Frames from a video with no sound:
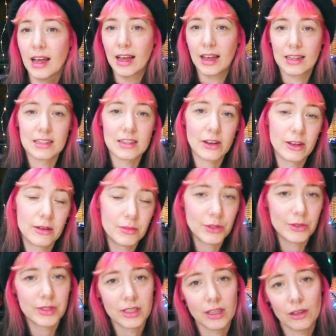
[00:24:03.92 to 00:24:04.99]
And I am
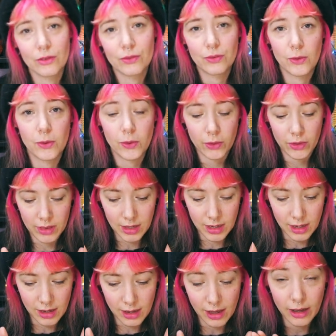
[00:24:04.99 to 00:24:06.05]
using it for
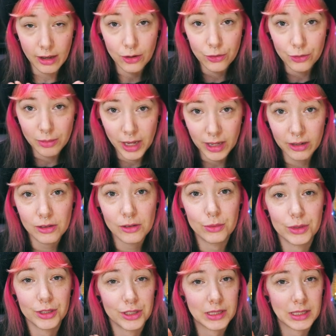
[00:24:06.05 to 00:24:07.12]
the Elf Mail,
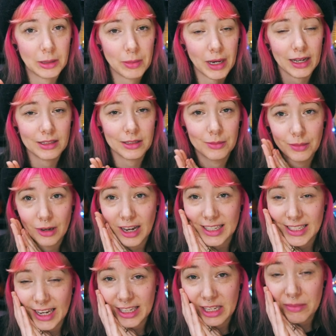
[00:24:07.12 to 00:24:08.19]
which is a pattern by
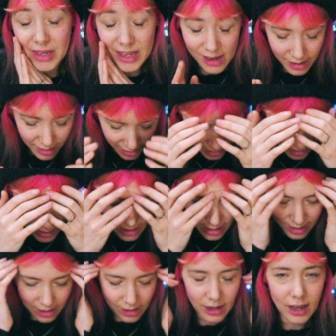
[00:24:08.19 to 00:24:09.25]
Danny Meager.
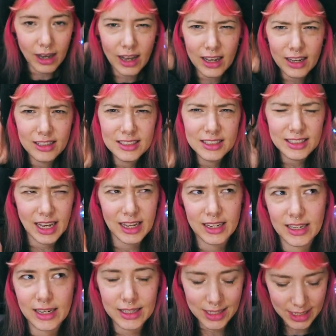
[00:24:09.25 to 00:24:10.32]
Danny
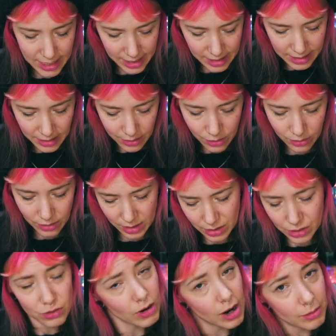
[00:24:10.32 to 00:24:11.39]
knits things on
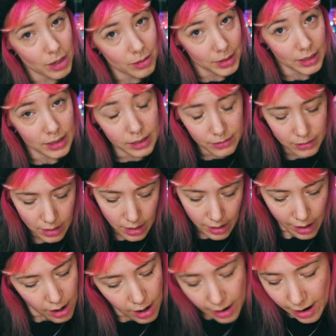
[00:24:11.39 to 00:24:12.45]
Instagram, I believe.
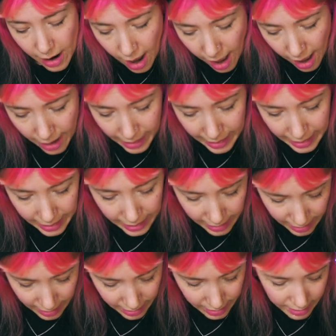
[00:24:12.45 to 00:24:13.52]
I
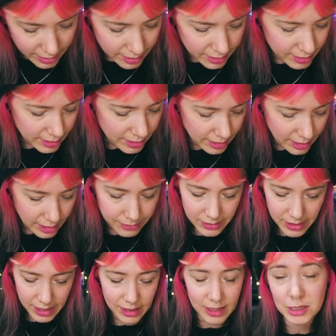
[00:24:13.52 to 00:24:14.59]
have
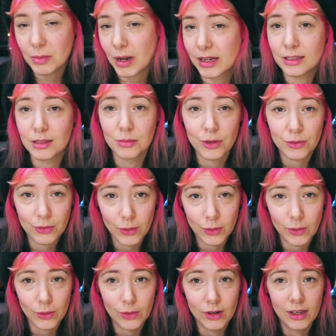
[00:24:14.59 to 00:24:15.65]
knit this pattern
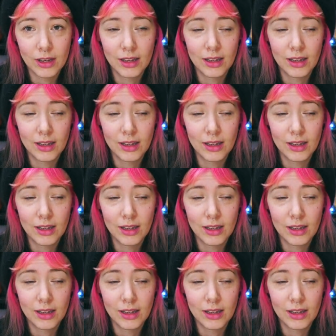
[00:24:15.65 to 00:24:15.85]
before.